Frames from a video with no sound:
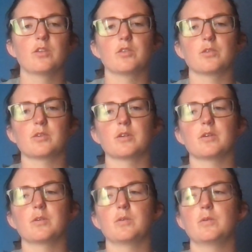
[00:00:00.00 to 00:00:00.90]

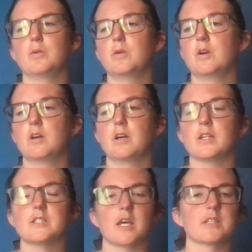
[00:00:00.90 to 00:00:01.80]
through
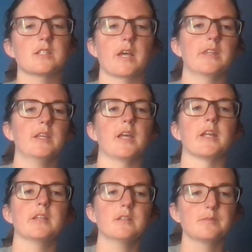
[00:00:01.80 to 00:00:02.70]
a test at the
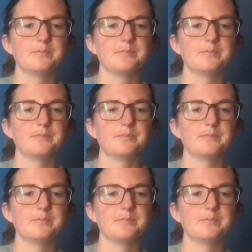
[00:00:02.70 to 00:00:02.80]
end.